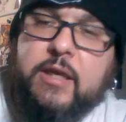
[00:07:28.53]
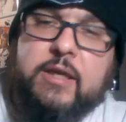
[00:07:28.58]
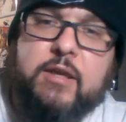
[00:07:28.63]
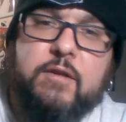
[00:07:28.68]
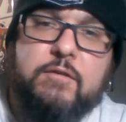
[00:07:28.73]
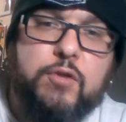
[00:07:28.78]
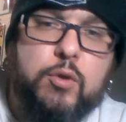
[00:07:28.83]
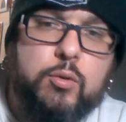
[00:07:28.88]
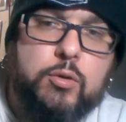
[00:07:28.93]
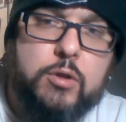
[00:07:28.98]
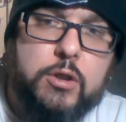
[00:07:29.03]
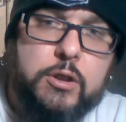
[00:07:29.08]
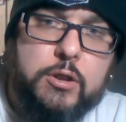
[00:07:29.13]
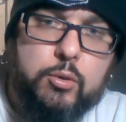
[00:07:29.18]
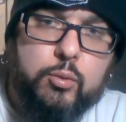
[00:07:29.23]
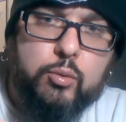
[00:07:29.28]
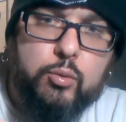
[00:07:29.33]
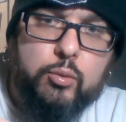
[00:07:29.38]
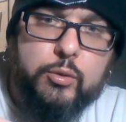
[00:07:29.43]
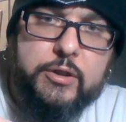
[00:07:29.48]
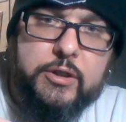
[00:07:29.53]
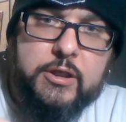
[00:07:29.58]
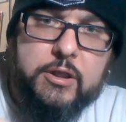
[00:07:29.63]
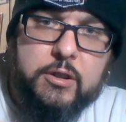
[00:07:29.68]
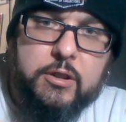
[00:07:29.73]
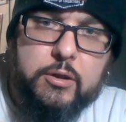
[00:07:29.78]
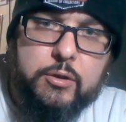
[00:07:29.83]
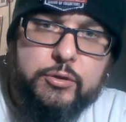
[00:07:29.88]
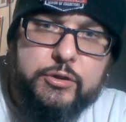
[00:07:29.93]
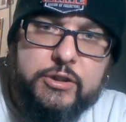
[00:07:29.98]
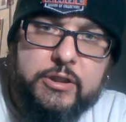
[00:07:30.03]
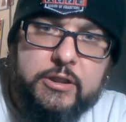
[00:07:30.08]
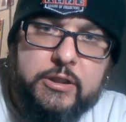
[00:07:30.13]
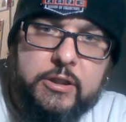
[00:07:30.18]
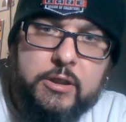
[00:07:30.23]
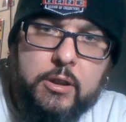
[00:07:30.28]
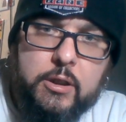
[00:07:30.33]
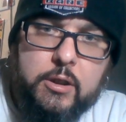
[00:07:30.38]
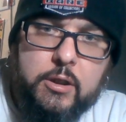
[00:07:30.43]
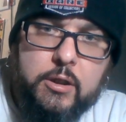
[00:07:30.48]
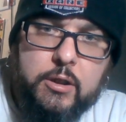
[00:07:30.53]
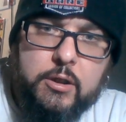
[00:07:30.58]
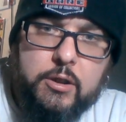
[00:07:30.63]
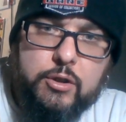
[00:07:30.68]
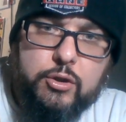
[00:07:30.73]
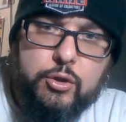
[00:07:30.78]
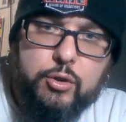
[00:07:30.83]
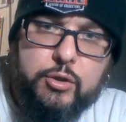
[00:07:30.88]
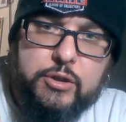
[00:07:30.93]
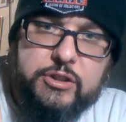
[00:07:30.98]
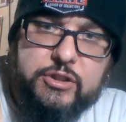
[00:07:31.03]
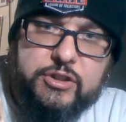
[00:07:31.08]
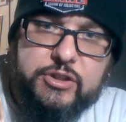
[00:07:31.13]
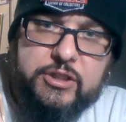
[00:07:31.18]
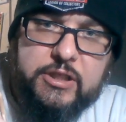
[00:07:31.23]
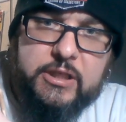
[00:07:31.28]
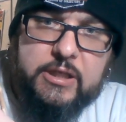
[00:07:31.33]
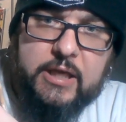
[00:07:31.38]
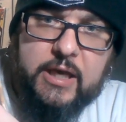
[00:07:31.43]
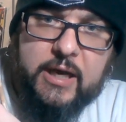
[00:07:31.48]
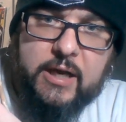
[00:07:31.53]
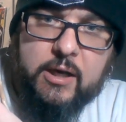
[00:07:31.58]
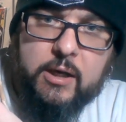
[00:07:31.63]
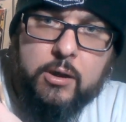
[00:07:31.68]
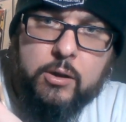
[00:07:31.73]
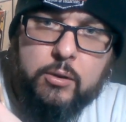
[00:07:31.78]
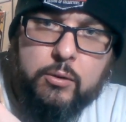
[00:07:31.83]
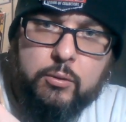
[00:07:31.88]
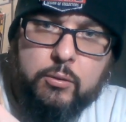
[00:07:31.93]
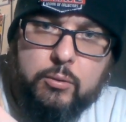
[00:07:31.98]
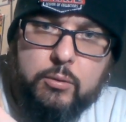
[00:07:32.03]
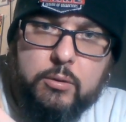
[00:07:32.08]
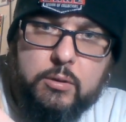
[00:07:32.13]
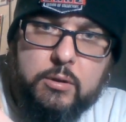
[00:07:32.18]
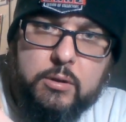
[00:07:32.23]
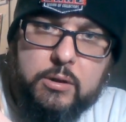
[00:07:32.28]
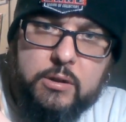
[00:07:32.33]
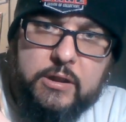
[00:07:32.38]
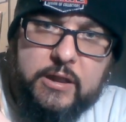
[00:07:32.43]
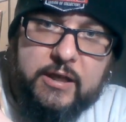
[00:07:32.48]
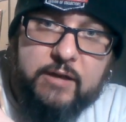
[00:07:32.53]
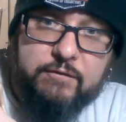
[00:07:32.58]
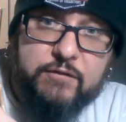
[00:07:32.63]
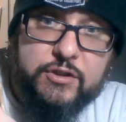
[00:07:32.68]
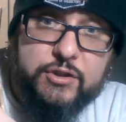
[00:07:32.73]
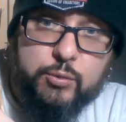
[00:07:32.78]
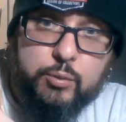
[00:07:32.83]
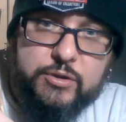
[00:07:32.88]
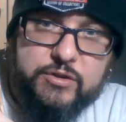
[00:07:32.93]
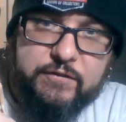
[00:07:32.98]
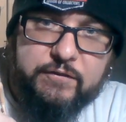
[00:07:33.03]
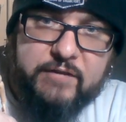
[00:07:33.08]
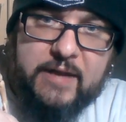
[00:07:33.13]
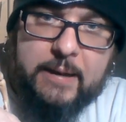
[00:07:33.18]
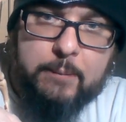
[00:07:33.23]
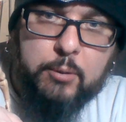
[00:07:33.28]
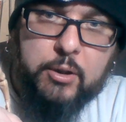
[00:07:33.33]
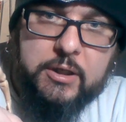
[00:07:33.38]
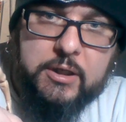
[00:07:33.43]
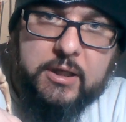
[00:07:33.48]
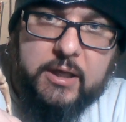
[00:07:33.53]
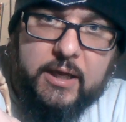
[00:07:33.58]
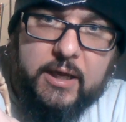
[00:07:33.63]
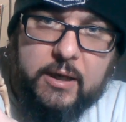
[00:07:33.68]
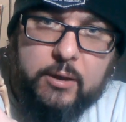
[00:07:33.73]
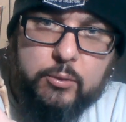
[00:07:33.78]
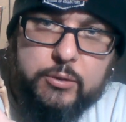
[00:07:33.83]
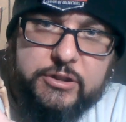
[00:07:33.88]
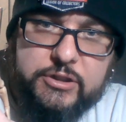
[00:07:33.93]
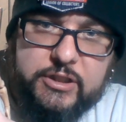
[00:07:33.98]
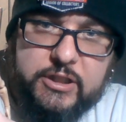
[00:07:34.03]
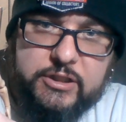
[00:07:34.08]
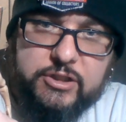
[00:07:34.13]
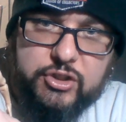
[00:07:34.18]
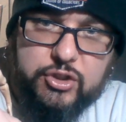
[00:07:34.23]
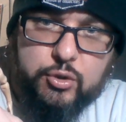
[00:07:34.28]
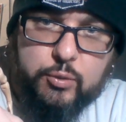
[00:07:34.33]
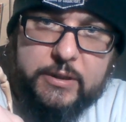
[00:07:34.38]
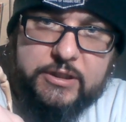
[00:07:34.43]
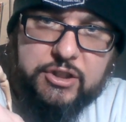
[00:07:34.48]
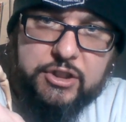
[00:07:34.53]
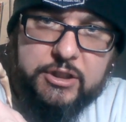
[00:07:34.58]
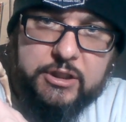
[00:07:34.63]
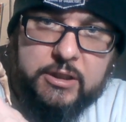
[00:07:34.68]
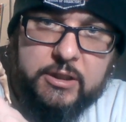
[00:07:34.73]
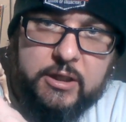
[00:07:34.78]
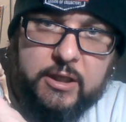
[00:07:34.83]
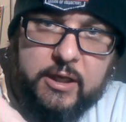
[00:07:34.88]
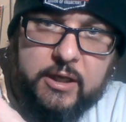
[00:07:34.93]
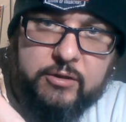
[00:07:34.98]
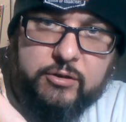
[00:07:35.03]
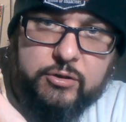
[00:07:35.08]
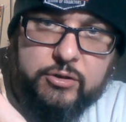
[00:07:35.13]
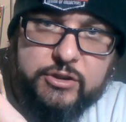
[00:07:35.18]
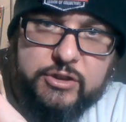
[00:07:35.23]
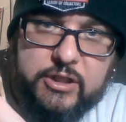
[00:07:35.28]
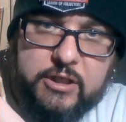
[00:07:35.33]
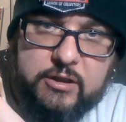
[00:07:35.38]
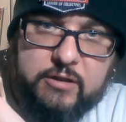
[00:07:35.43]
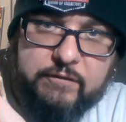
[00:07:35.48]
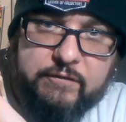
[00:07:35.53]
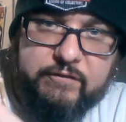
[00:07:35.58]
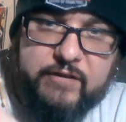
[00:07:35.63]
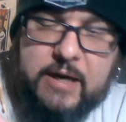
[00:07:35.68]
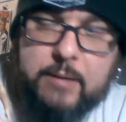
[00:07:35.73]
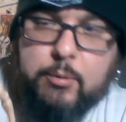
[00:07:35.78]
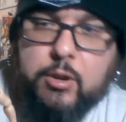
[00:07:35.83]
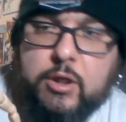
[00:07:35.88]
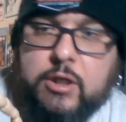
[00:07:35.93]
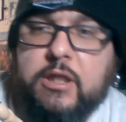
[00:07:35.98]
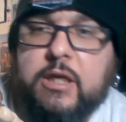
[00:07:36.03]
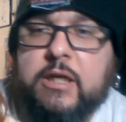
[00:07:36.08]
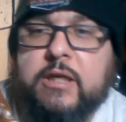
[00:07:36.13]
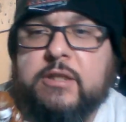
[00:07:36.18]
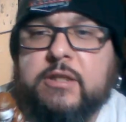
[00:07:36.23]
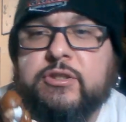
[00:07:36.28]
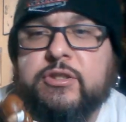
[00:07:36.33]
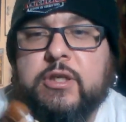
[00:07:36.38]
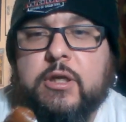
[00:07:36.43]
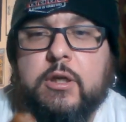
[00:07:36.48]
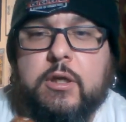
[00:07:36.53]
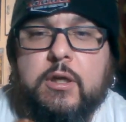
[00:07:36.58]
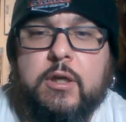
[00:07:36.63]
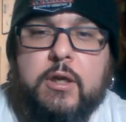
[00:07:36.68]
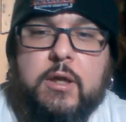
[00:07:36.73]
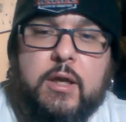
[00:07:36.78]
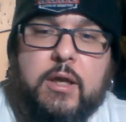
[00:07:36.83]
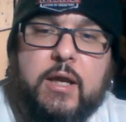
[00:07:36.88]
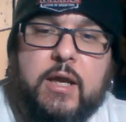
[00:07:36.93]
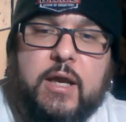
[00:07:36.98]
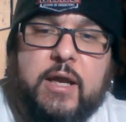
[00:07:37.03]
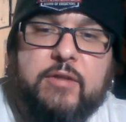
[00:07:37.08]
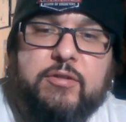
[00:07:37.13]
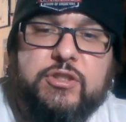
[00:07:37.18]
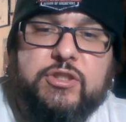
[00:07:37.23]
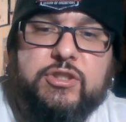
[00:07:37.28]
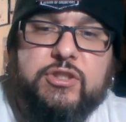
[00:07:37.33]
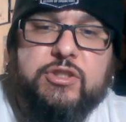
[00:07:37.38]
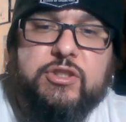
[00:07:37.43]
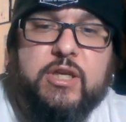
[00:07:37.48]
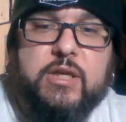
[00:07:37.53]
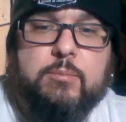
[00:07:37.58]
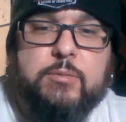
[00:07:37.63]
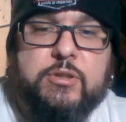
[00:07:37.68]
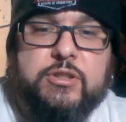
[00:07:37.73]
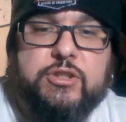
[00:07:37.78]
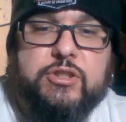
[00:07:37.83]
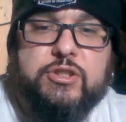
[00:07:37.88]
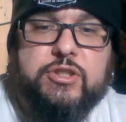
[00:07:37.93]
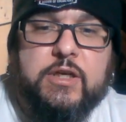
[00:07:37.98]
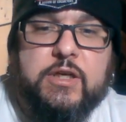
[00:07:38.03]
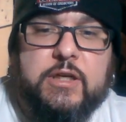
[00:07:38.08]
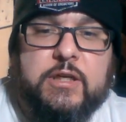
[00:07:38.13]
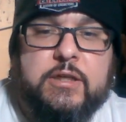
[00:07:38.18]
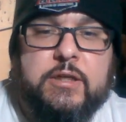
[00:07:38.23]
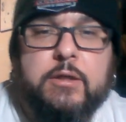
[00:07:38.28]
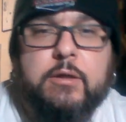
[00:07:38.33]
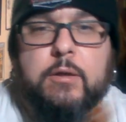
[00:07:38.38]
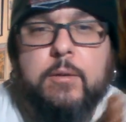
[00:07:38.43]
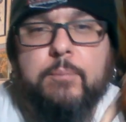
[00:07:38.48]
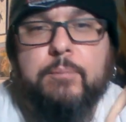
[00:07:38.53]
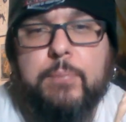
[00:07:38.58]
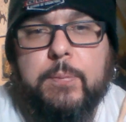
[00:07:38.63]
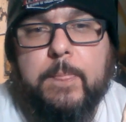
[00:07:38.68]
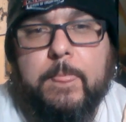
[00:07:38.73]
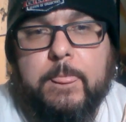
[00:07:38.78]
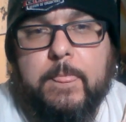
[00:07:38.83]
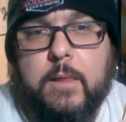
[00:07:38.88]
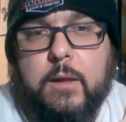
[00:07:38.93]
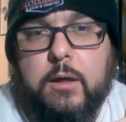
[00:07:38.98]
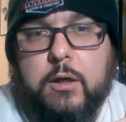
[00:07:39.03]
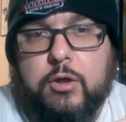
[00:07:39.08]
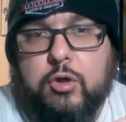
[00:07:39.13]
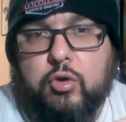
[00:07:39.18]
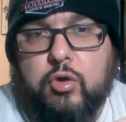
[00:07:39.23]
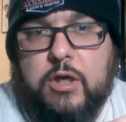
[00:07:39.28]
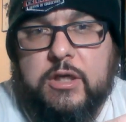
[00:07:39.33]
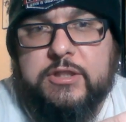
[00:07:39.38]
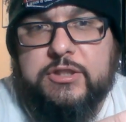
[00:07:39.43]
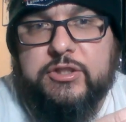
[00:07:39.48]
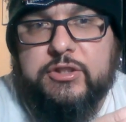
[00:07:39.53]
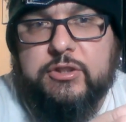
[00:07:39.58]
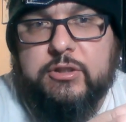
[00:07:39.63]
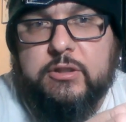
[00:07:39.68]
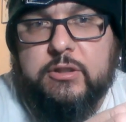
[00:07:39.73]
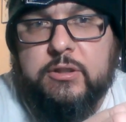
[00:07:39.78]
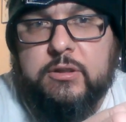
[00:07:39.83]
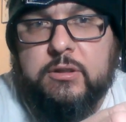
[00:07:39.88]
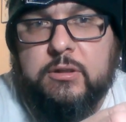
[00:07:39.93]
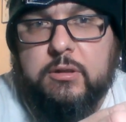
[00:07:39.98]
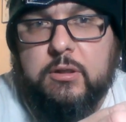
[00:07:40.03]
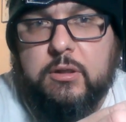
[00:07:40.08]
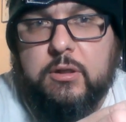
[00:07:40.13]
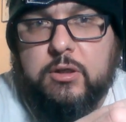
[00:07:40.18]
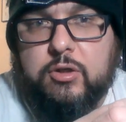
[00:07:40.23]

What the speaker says: Like if you look really closely, you can see how, like if this was fabric, how it's like stretching, and there's like the fabric lines, and the same is done across the